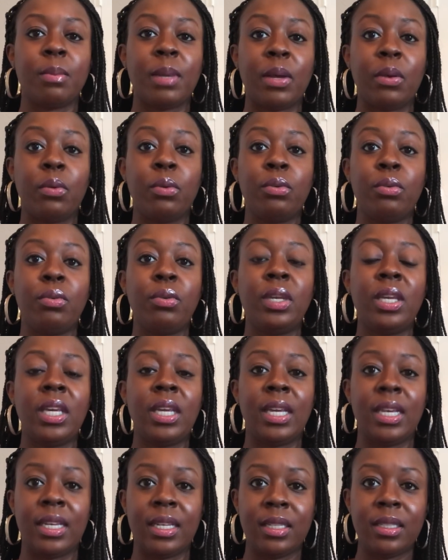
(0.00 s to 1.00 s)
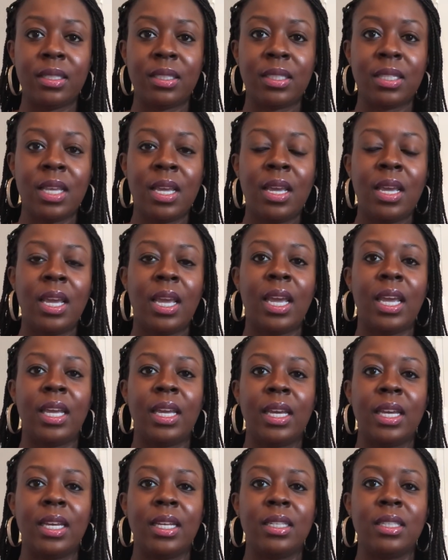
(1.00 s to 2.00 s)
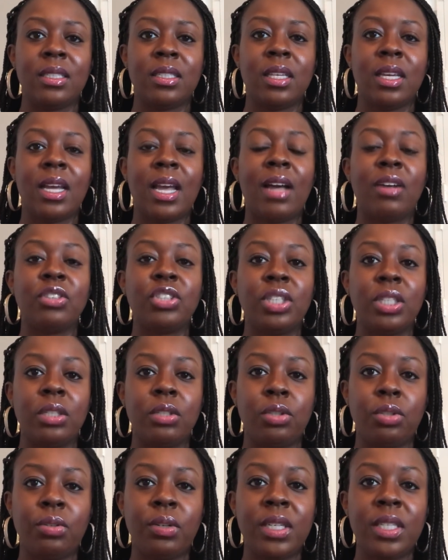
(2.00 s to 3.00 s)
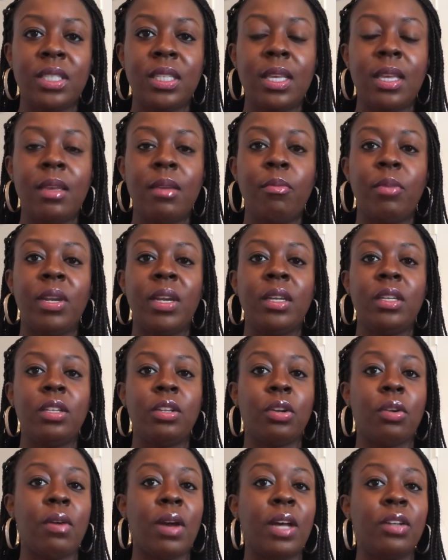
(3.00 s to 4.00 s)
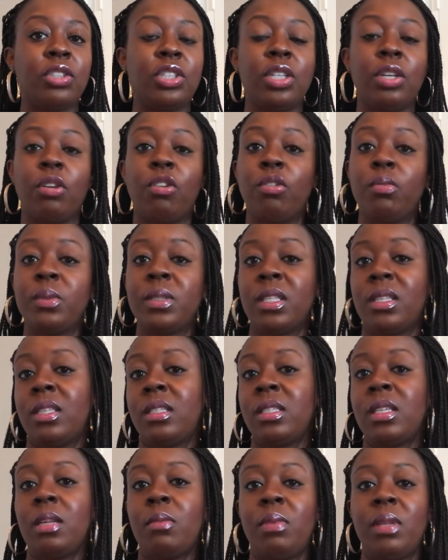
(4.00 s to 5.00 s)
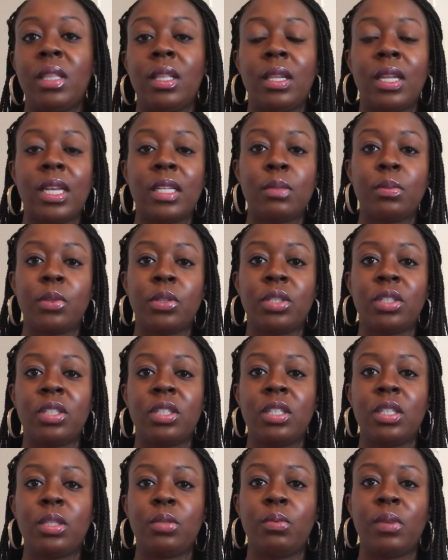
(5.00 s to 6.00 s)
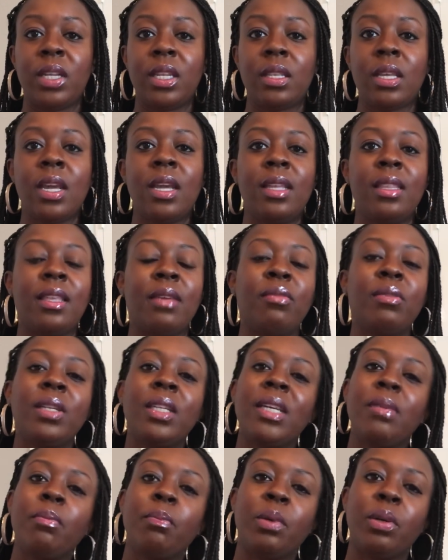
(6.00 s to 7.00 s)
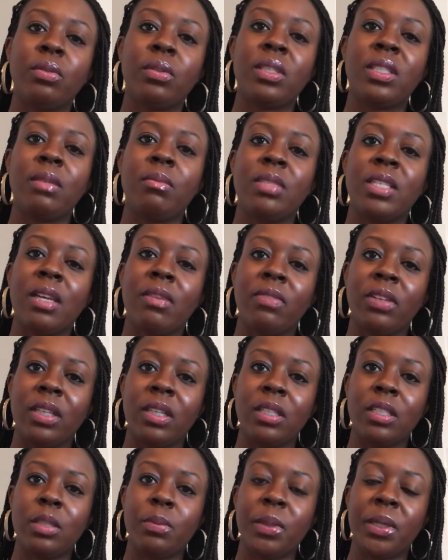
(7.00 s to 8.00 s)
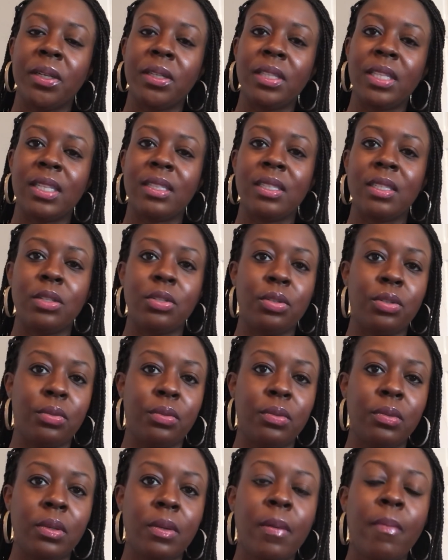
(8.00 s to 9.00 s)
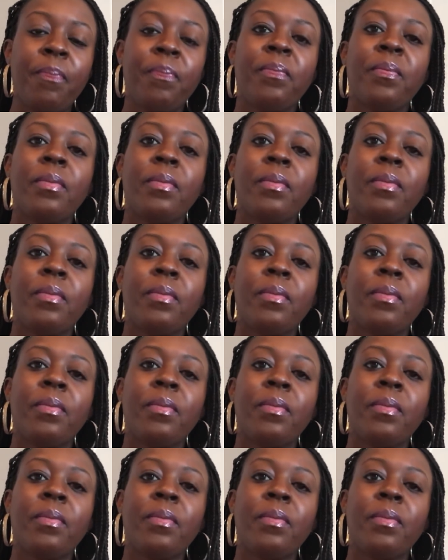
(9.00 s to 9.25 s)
about who he is and how she enjoys him and, you know, how she hopes that this could be the last person she's with. They really both seem to have a good spirit that's in tune.